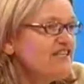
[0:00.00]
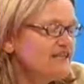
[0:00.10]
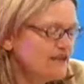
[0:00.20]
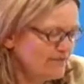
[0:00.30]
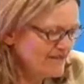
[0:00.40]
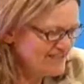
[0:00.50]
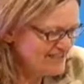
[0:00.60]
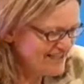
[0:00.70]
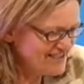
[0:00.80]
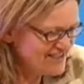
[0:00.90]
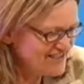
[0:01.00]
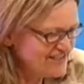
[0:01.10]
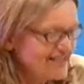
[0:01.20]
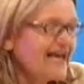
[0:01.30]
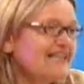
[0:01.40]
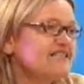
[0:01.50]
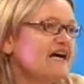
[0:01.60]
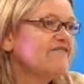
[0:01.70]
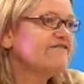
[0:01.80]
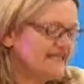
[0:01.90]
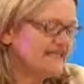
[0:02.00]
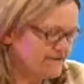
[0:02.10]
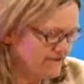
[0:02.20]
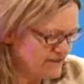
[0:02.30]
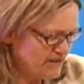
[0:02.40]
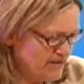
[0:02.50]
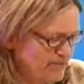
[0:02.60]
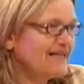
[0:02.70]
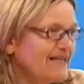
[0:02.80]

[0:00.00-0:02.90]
economic stasis and a flight of its people.